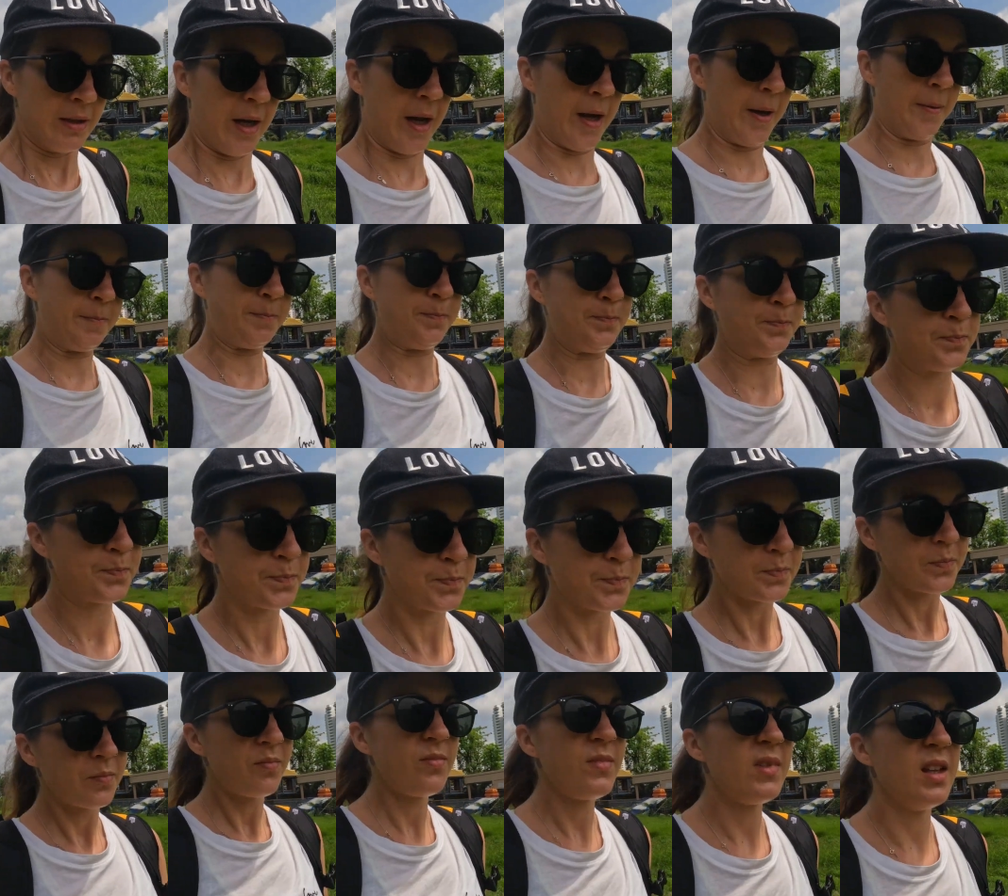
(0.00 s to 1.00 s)

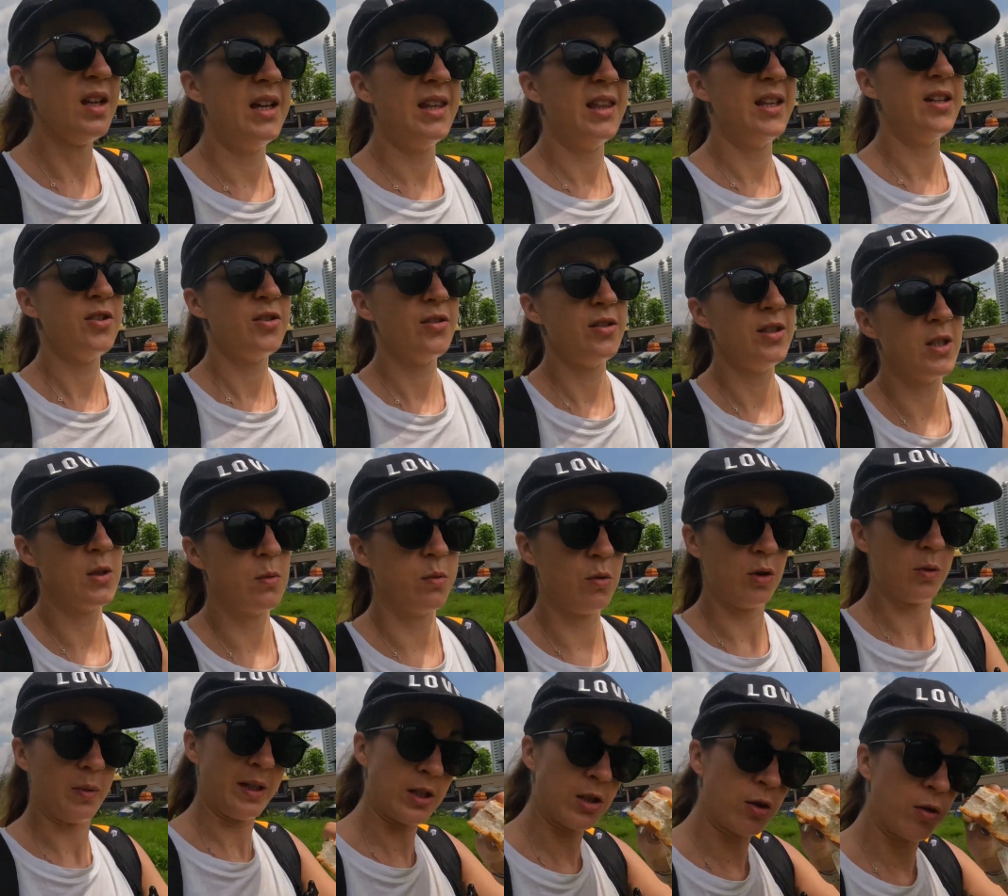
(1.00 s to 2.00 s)
I think doing this
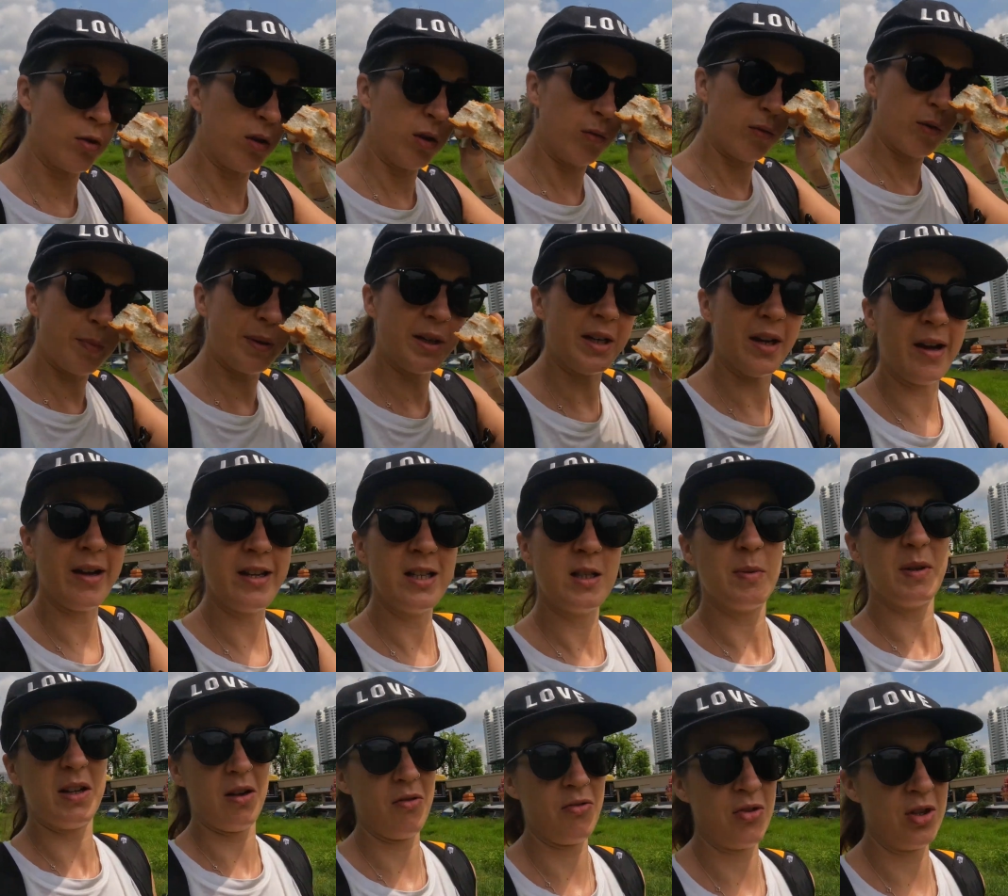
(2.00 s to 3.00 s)
walk when it's cooler would be nice,
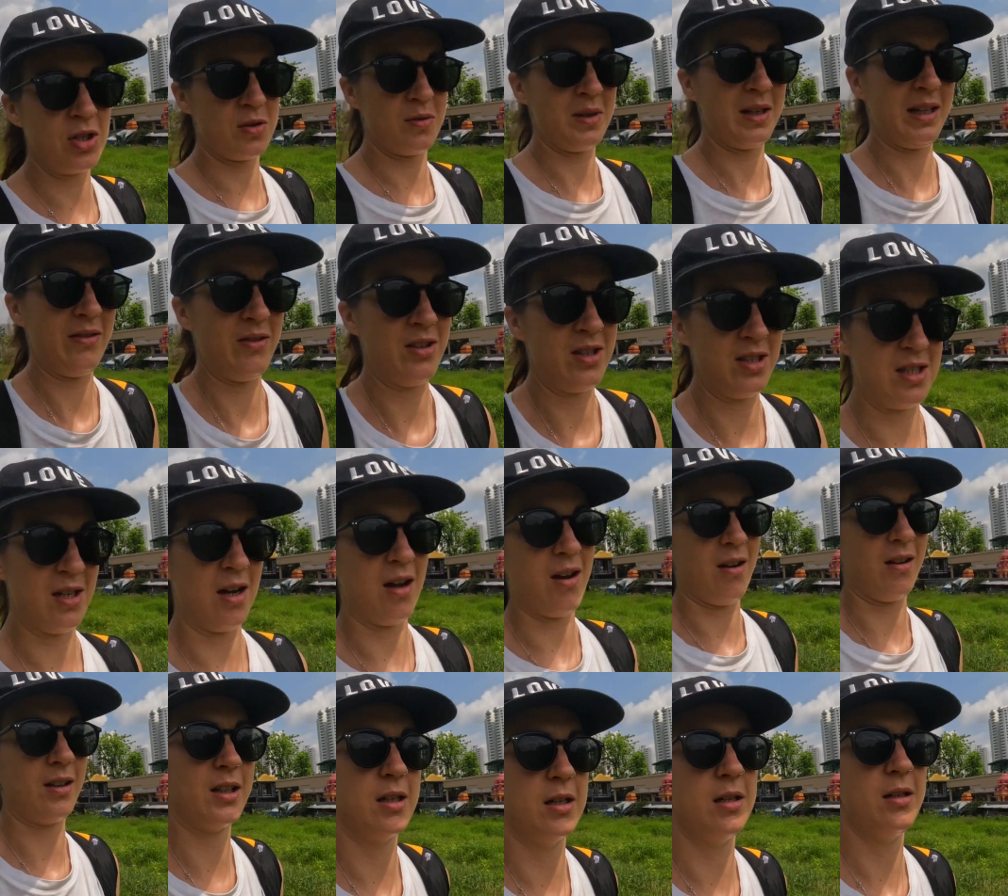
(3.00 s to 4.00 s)
but I don't think doing it in the
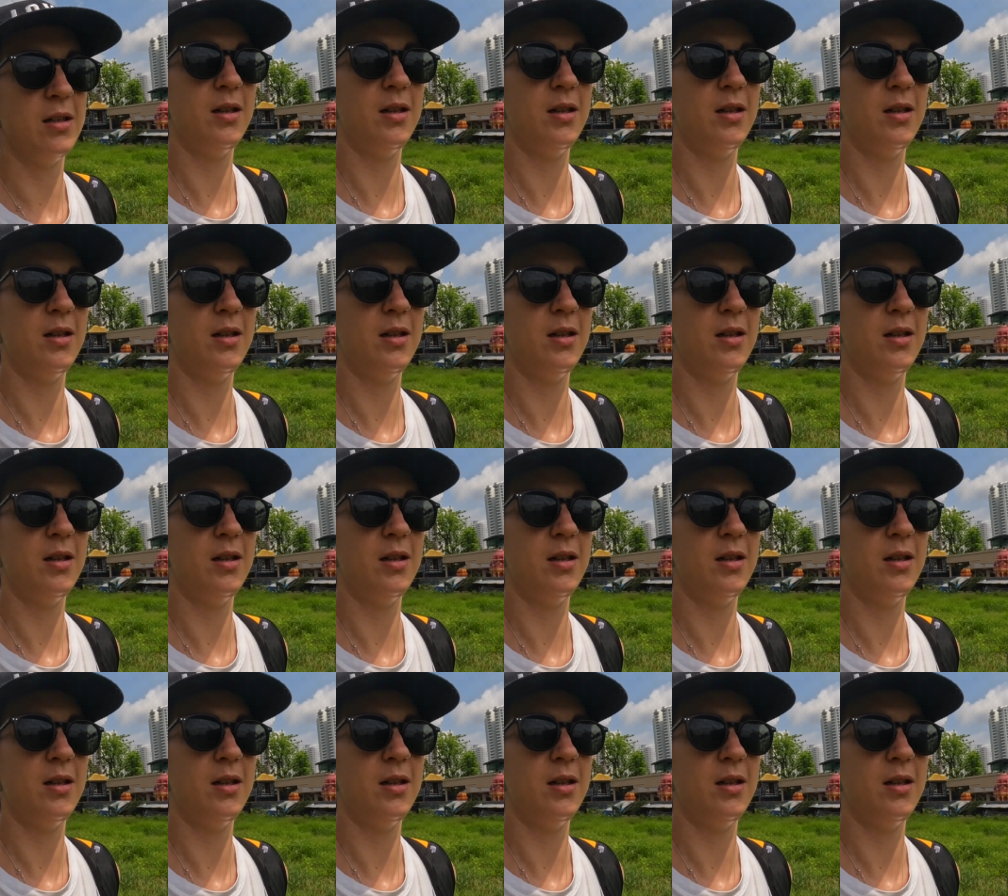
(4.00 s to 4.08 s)
dark